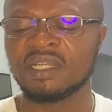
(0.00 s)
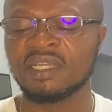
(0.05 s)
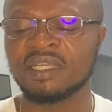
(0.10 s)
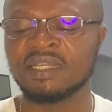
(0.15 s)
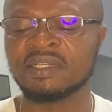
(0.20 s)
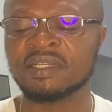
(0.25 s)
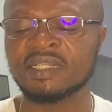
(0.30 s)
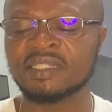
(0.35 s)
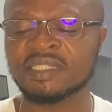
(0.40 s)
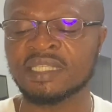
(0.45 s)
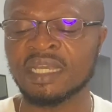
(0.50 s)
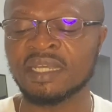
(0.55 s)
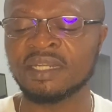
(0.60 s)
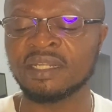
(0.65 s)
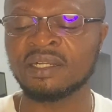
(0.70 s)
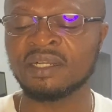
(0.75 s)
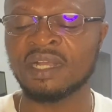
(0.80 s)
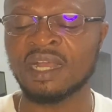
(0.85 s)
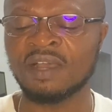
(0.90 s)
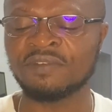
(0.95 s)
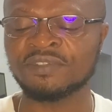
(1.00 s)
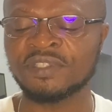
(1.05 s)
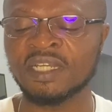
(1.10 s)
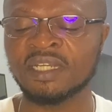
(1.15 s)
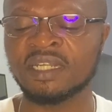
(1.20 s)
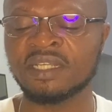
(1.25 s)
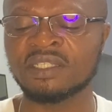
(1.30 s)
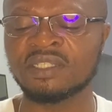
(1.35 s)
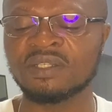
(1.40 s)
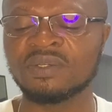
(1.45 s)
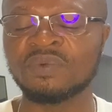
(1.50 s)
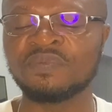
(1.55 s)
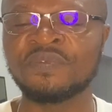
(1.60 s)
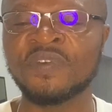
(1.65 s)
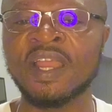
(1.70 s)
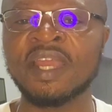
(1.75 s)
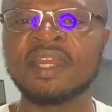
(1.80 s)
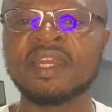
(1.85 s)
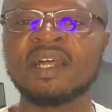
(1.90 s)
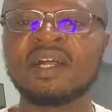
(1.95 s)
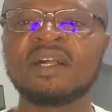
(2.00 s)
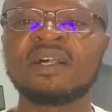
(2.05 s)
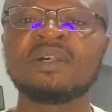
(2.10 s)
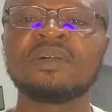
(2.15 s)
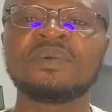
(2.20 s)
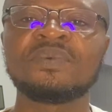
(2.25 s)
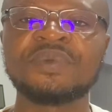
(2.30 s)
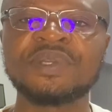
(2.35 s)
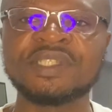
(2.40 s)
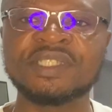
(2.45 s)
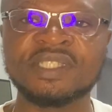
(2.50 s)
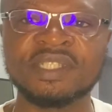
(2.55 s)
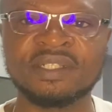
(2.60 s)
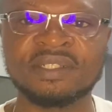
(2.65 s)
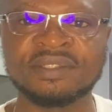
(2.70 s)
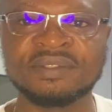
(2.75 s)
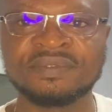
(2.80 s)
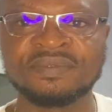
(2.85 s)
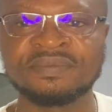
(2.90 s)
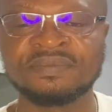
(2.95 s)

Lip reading: in the tunnel after the final whistle.